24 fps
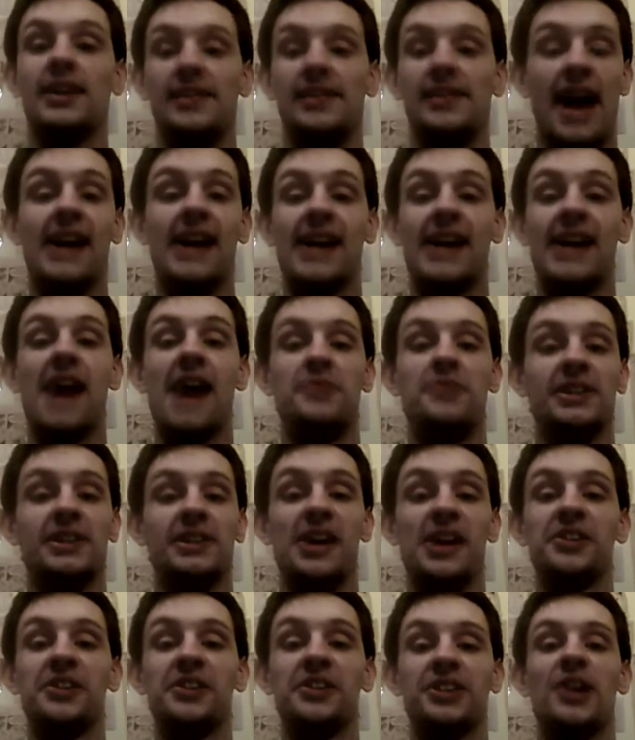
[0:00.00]
that guy was
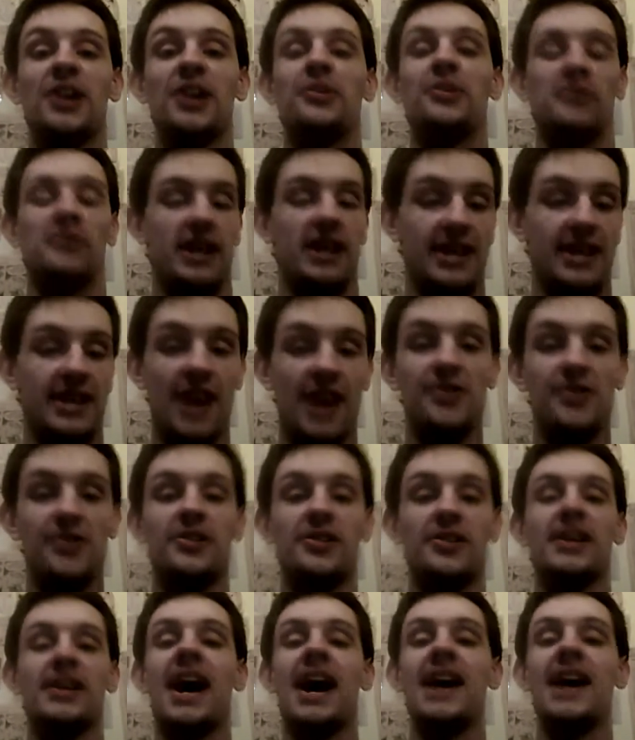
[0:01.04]
also
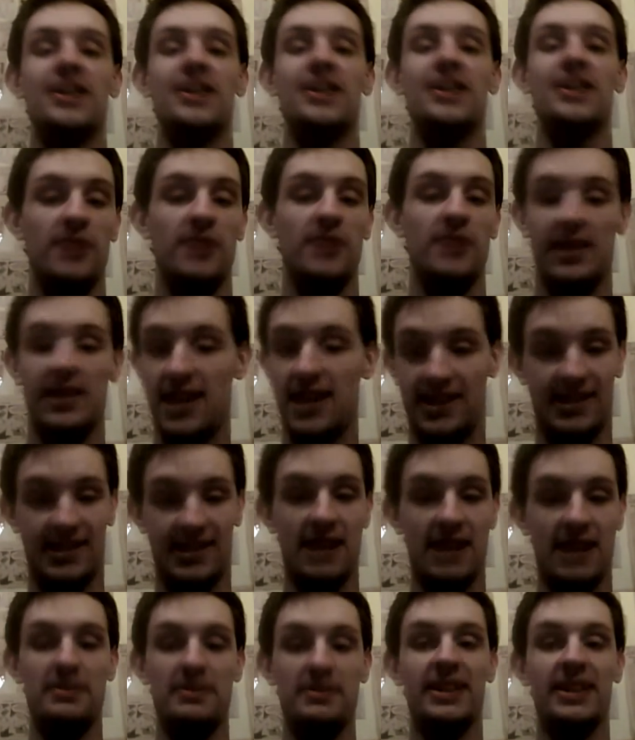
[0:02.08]
another guy who would
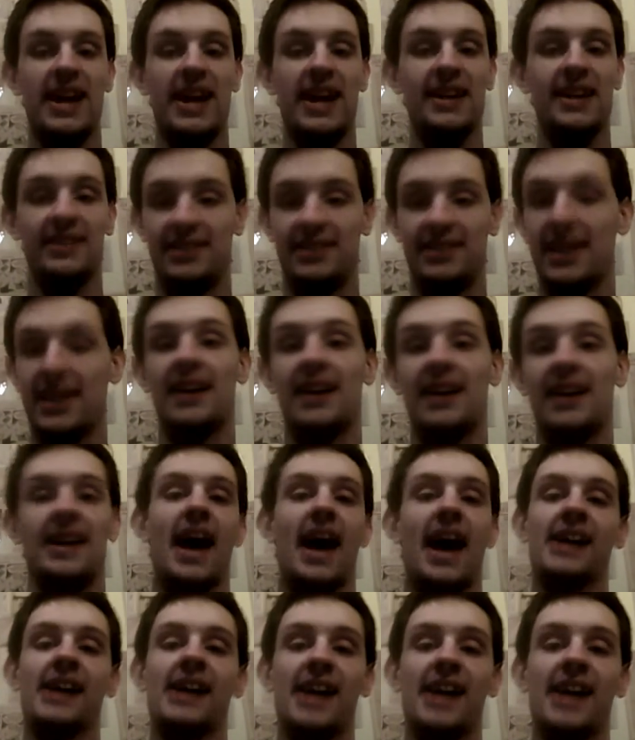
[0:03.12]
intimidate the
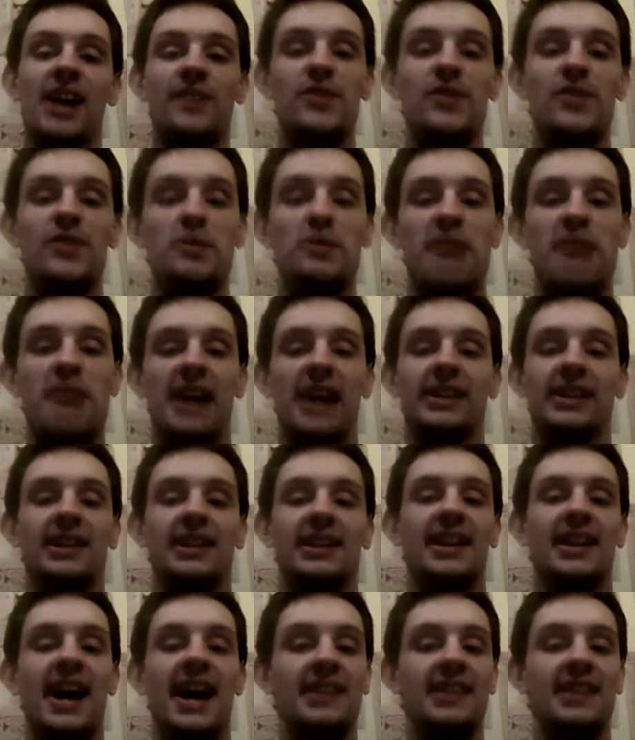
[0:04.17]
heck out of you back in
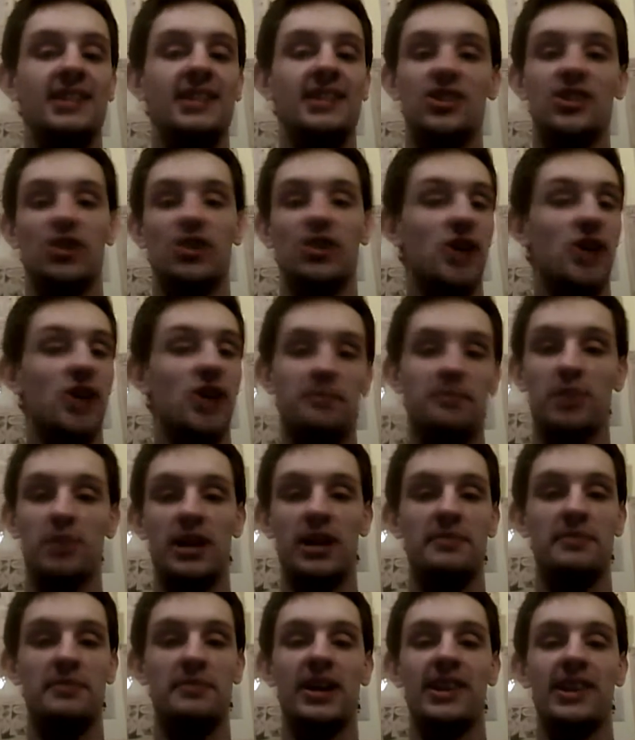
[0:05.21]
the 90s. You've got to
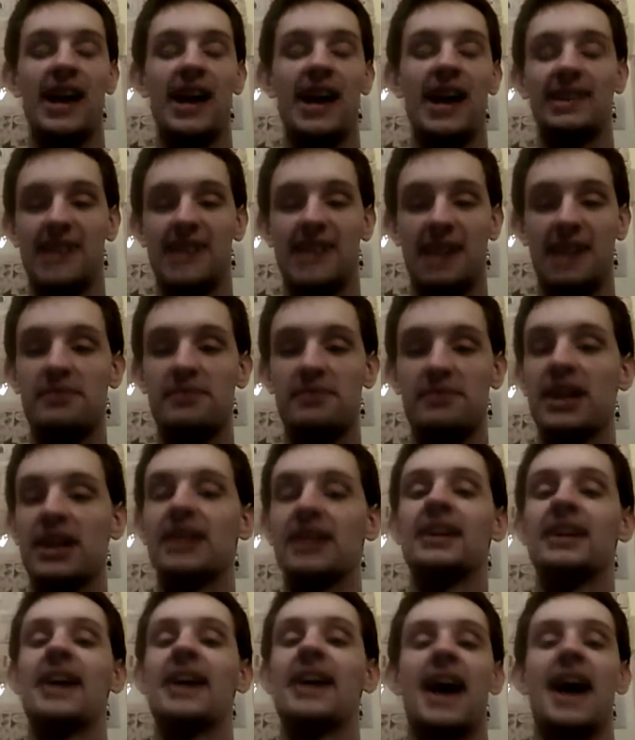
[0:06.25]
put him on that team
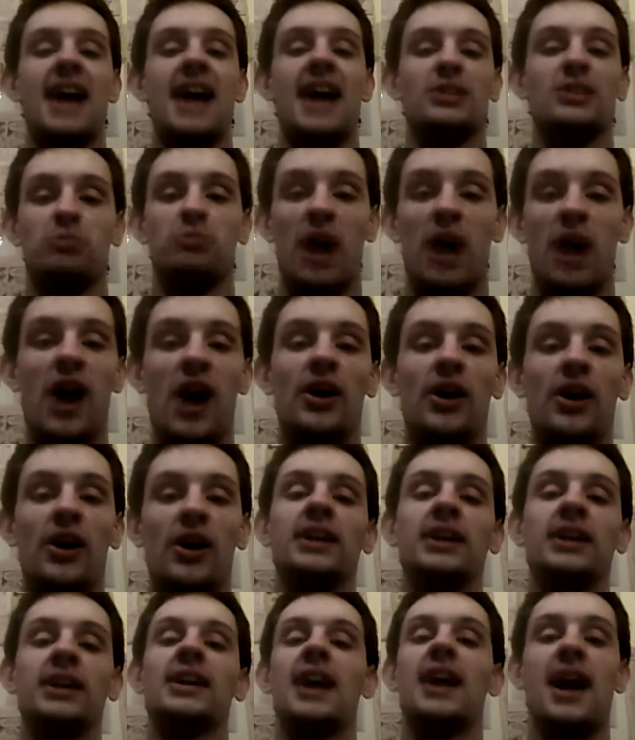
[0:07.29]
as well.
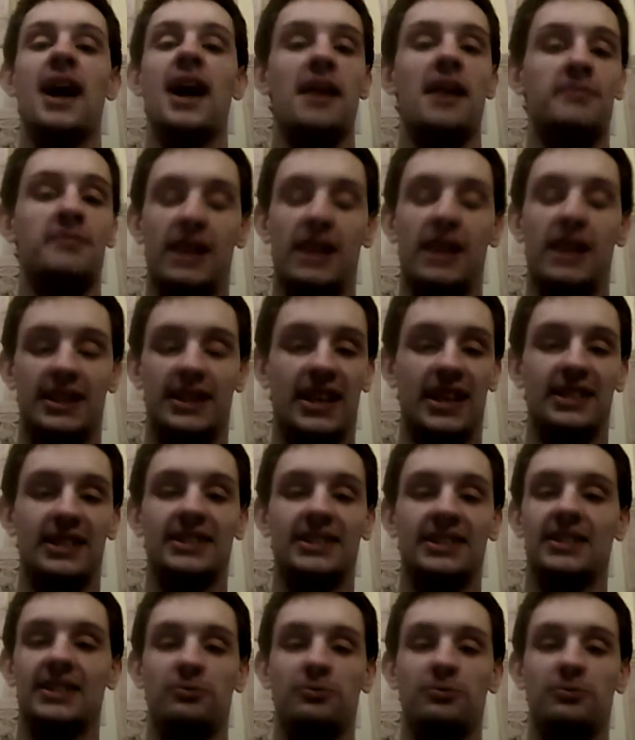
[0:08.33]
And since
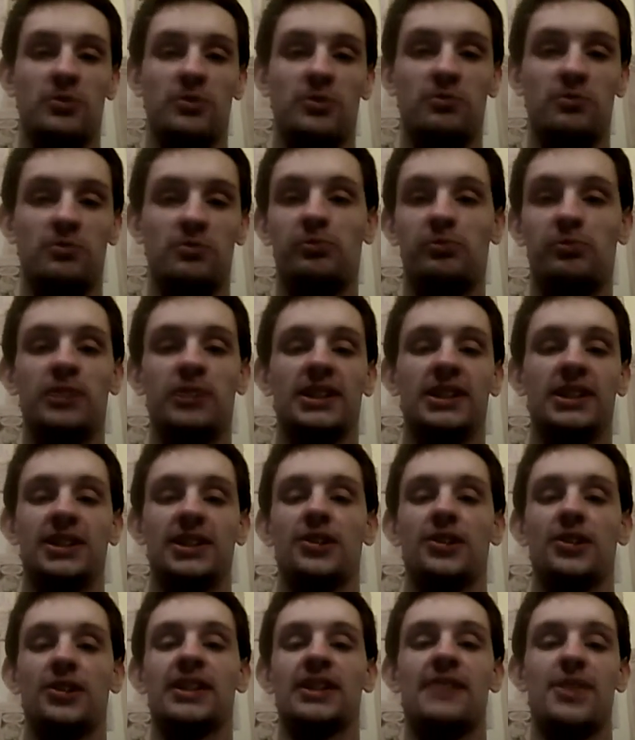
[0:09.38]
the
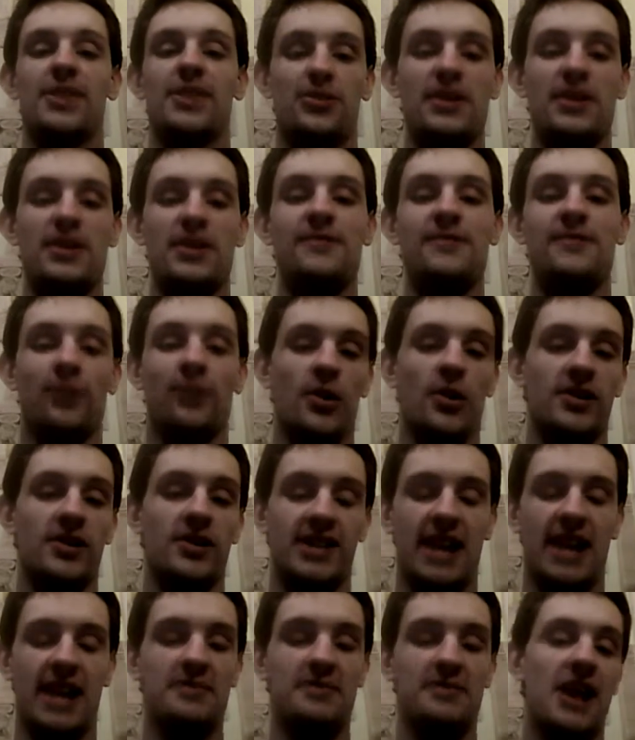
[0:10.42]
Steelers have a 3-4
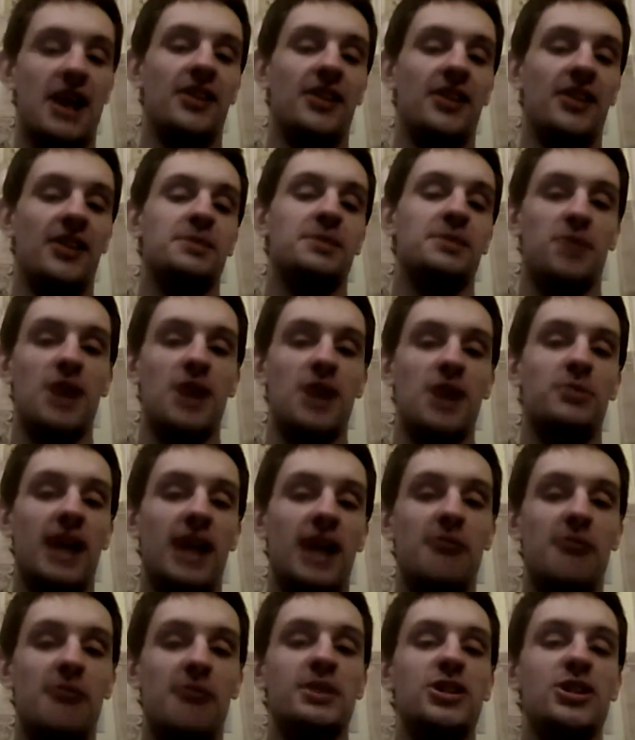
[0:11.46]
team now, that's probably what
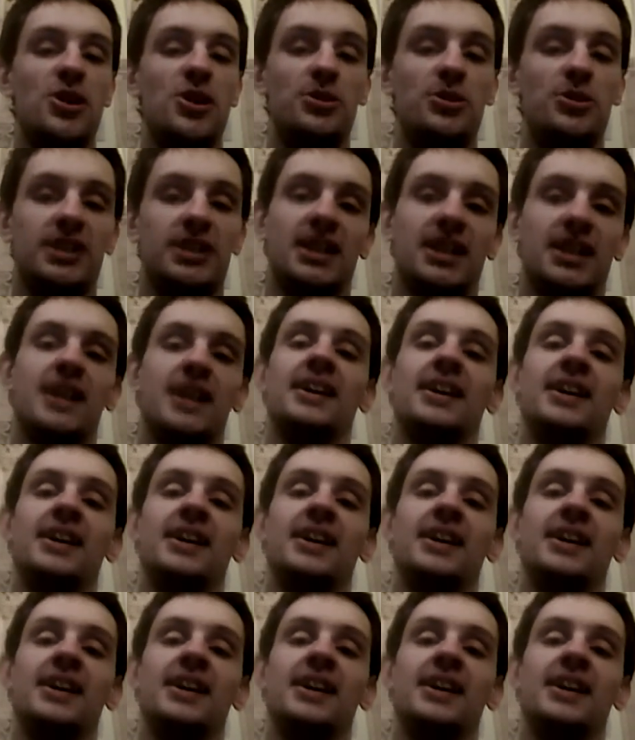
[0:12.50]
I would use.